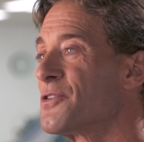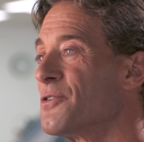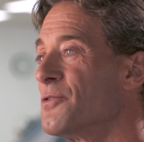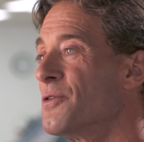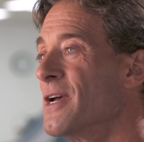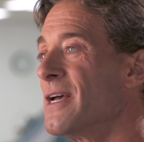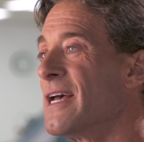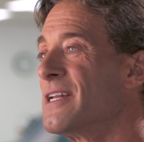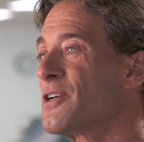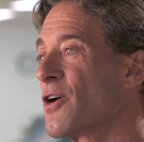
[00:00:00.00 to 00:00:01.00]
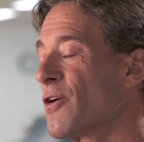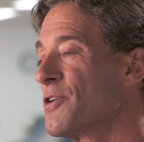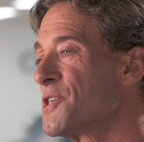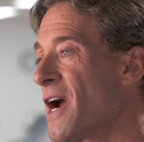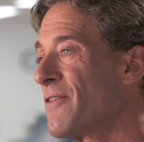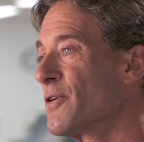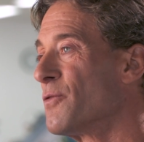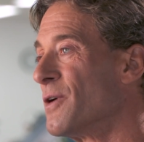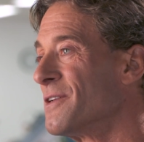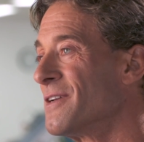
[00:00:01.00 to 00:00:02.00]
to encourage
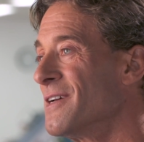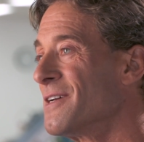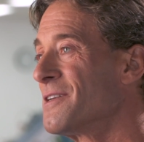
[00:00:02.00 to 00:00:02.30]
everyone